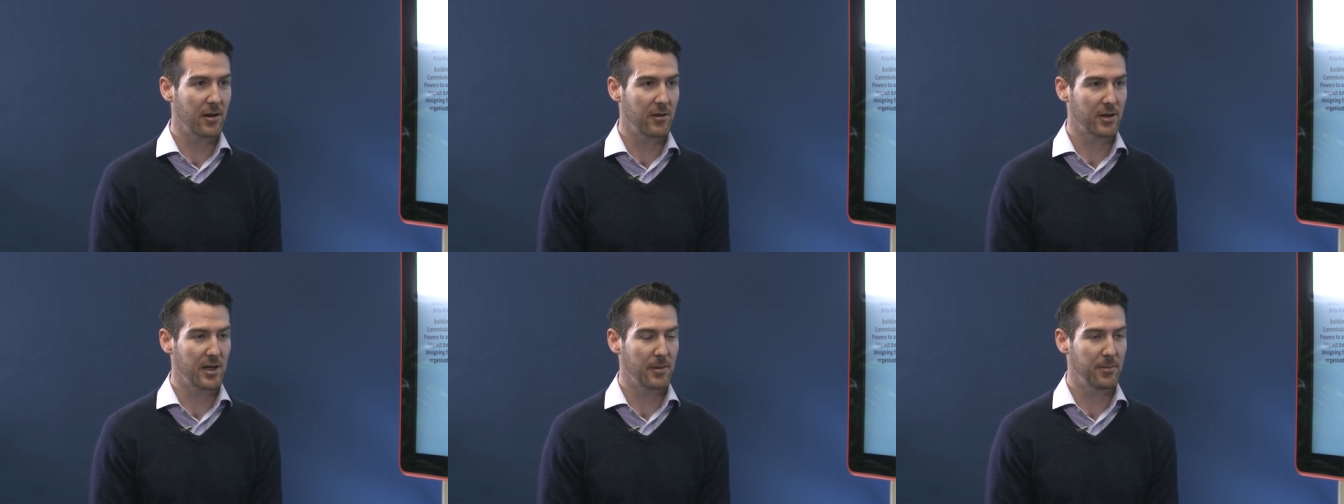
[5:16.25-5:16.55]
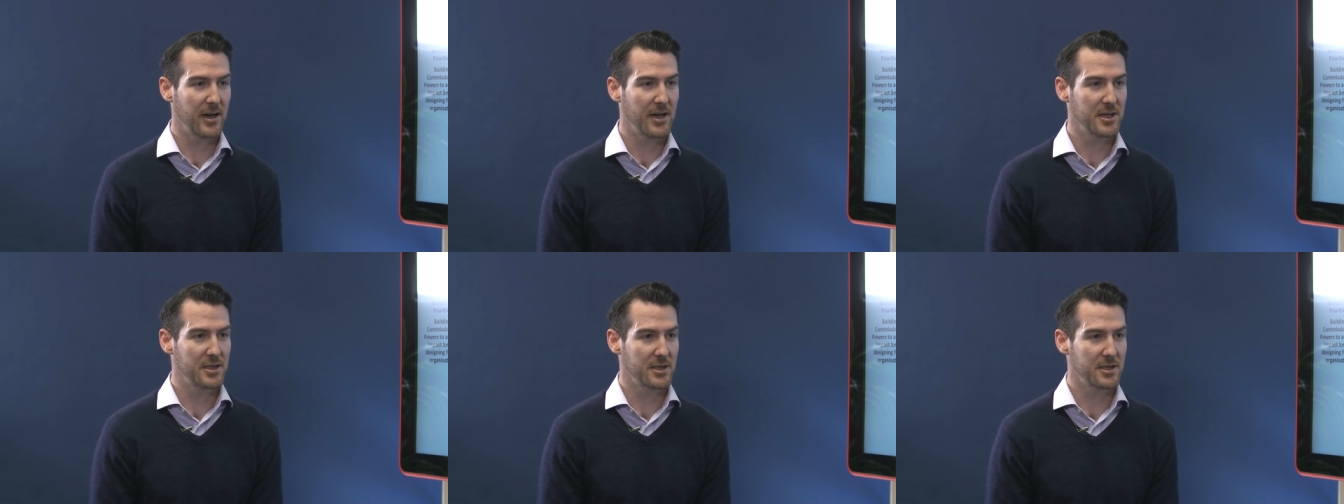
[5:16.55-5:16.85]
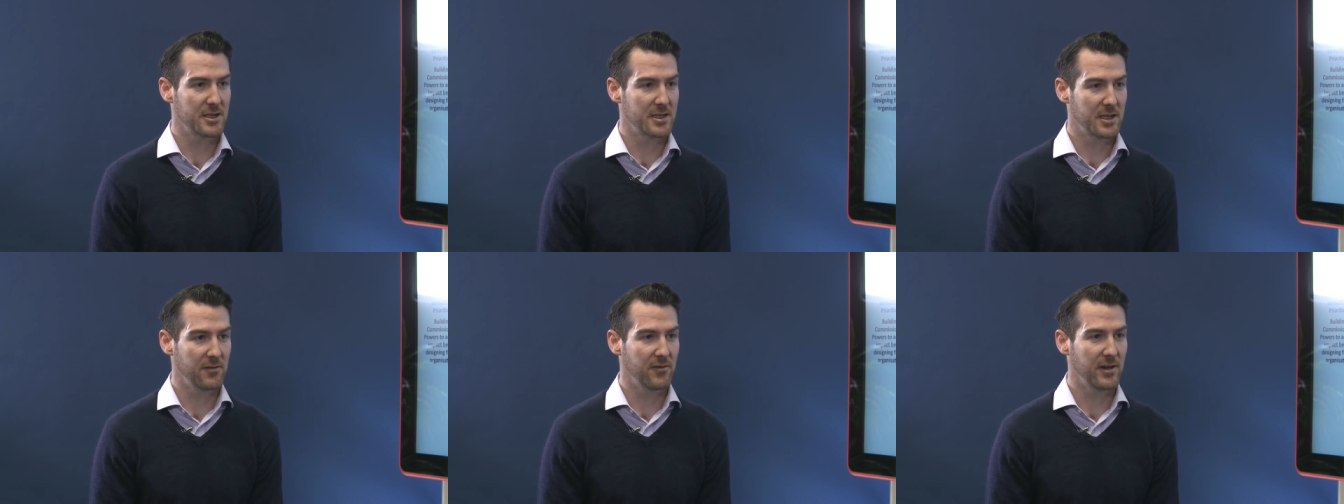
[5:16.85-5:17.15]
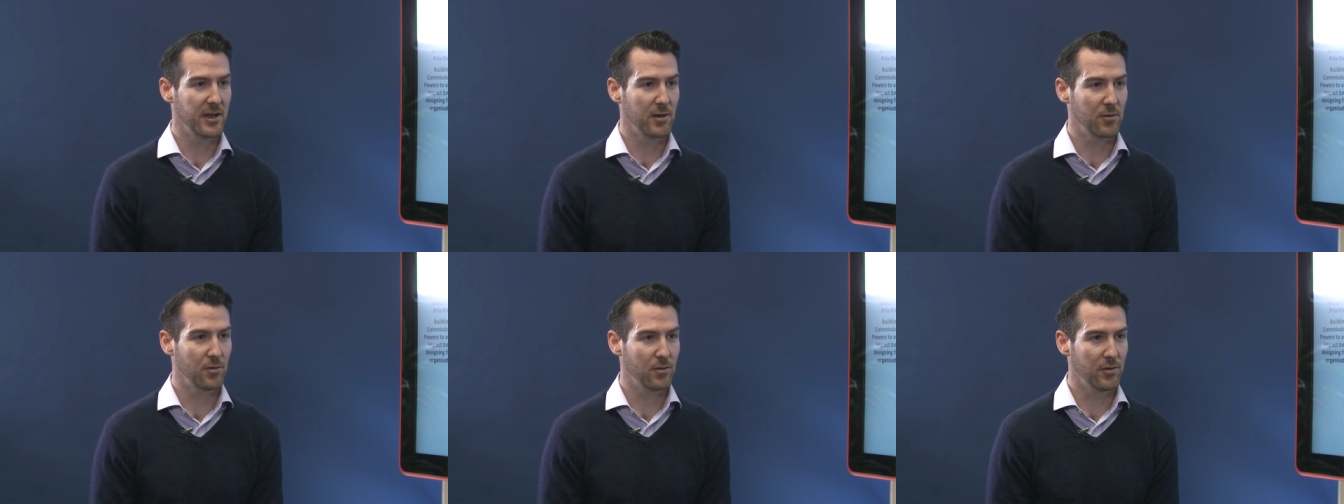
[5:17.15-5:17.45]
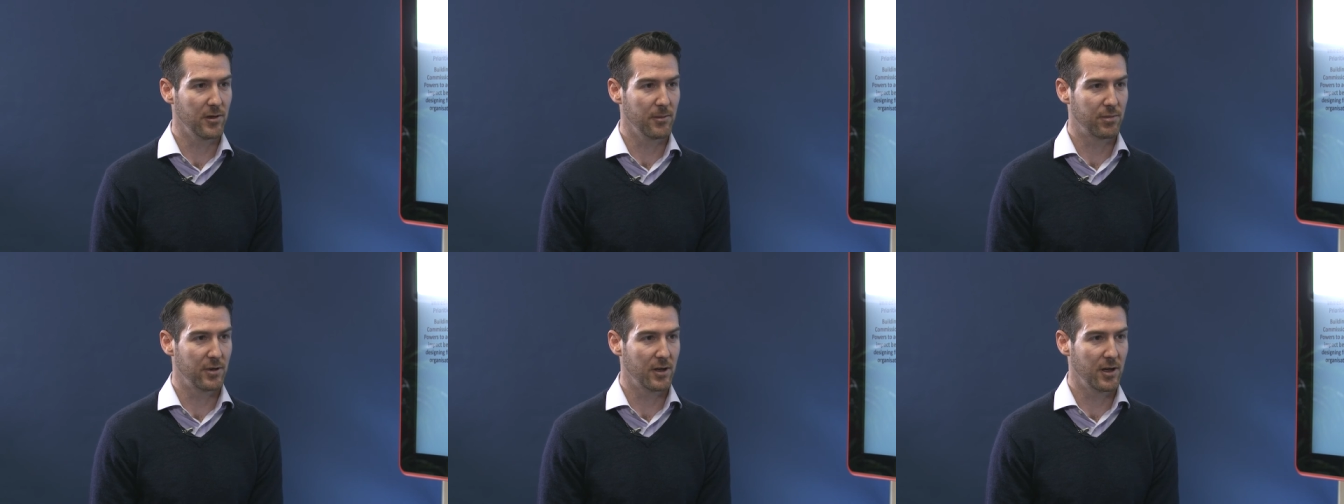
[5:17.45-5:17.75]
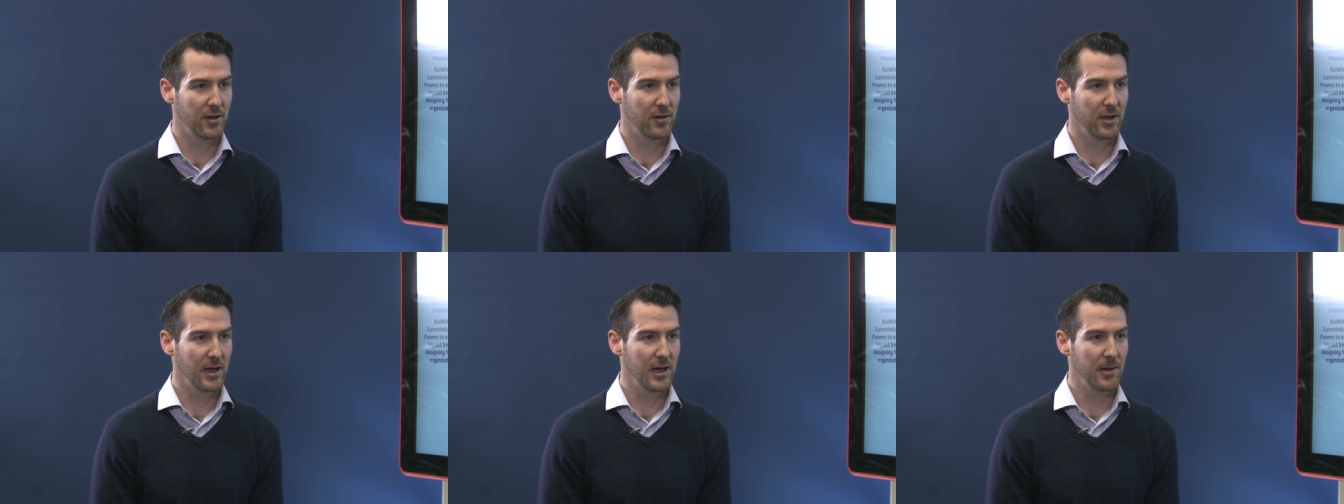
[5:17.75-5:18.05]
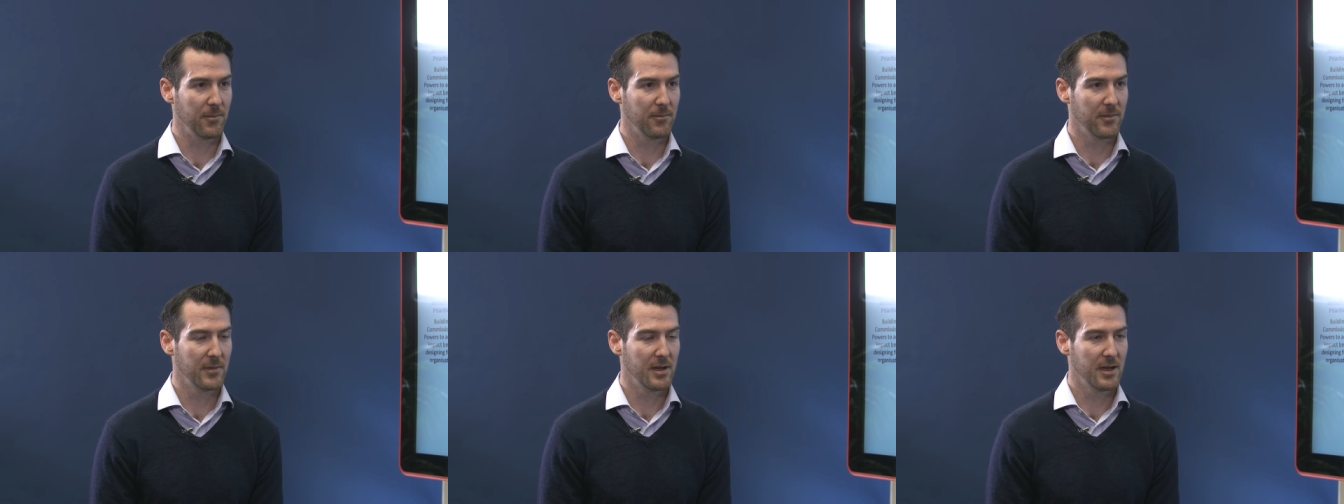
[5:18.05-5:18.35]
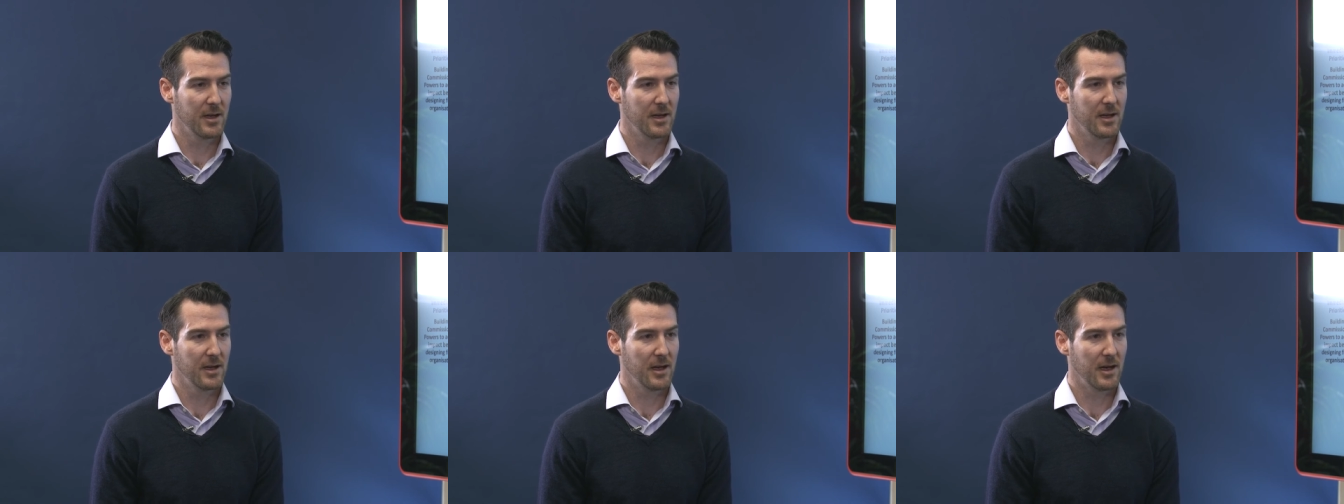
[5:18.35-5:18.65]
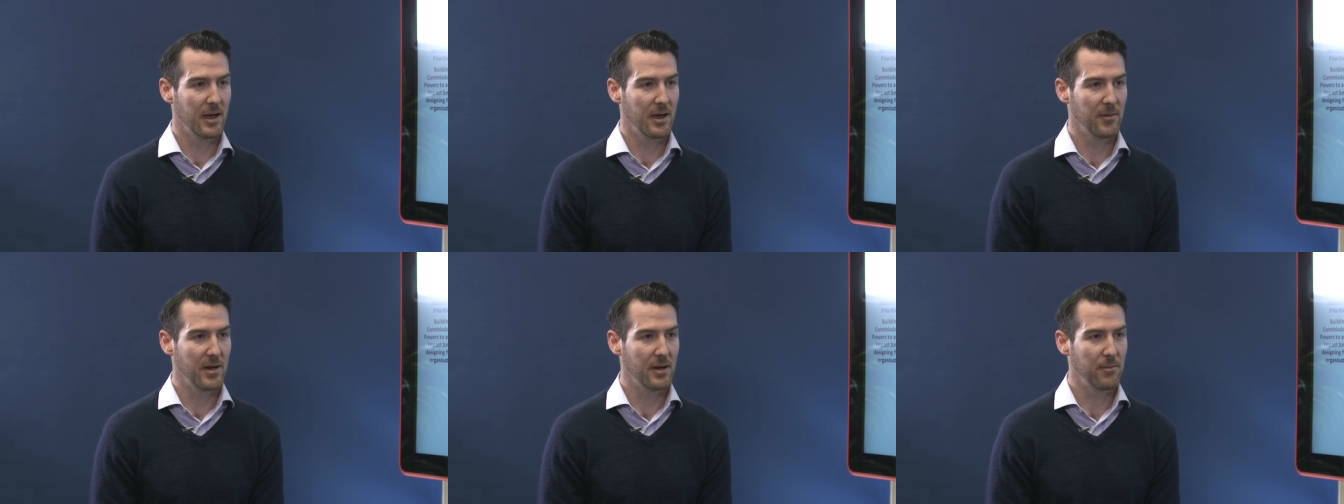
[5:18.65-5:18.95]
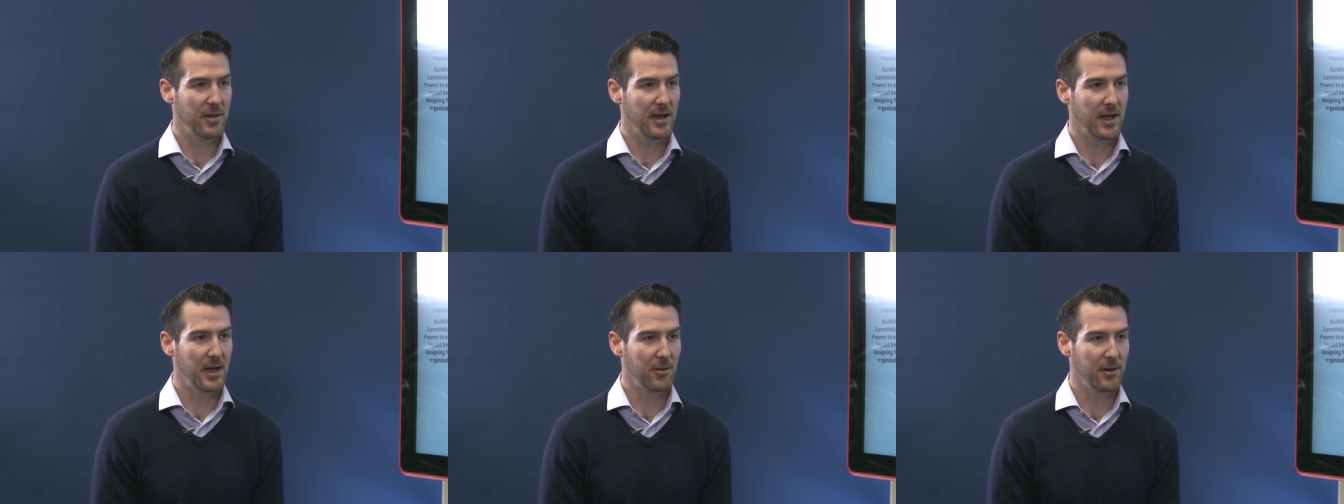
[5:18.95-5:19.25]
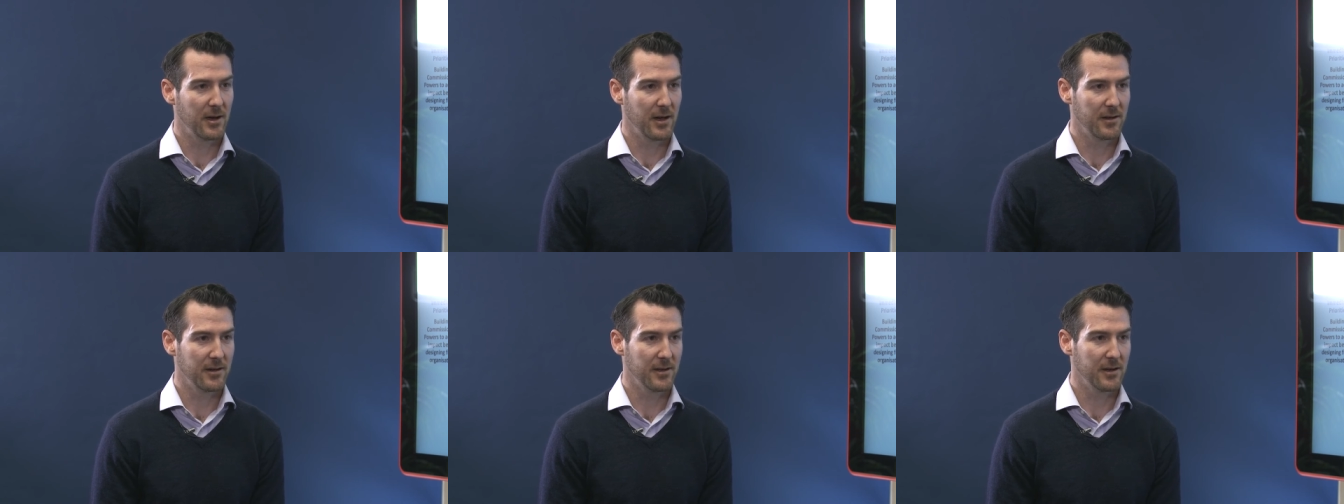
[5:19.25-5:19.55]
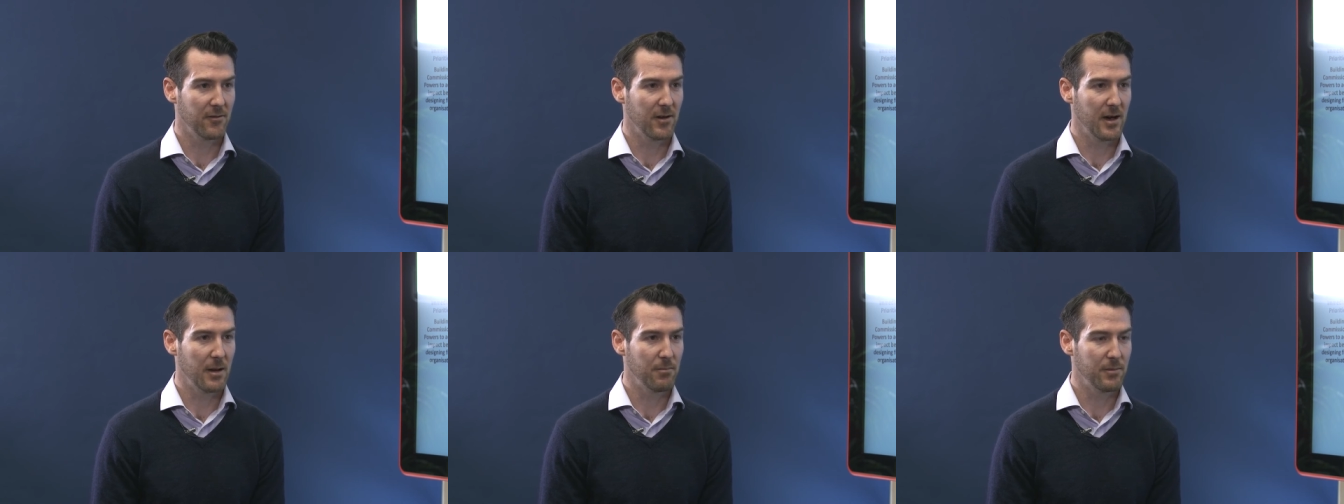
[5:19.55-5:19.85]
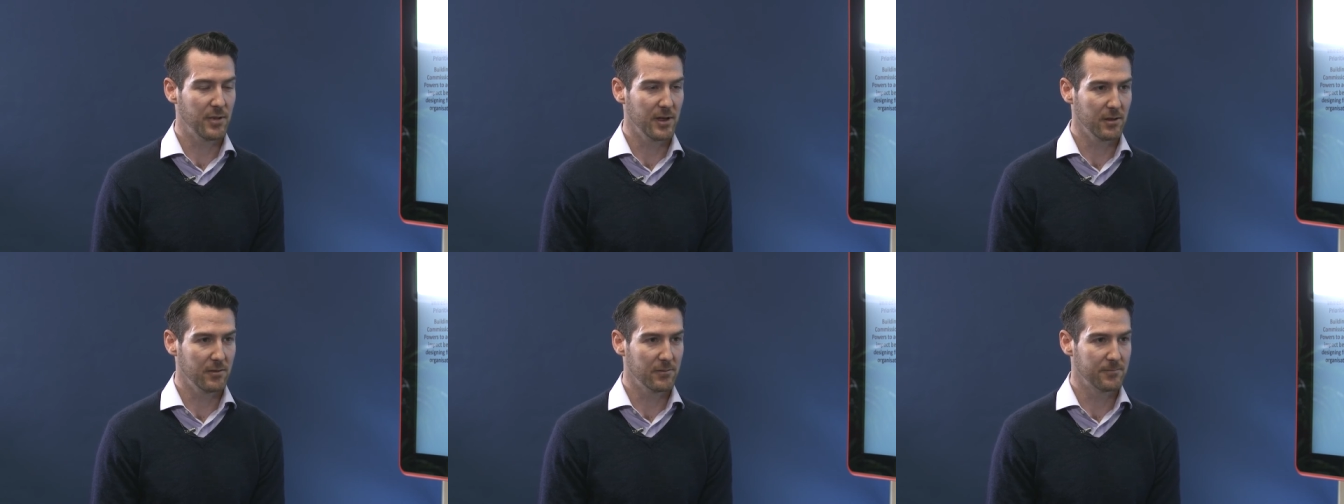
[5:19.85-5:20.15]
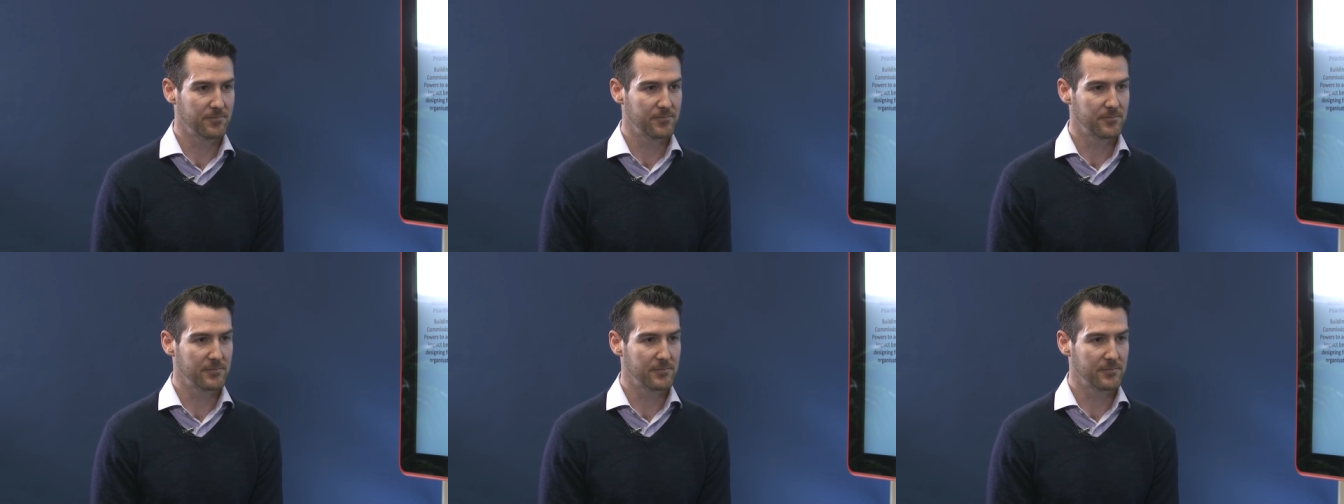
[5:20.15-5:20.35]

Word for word: occupation certificate audit program um, empowered under the RAB bill.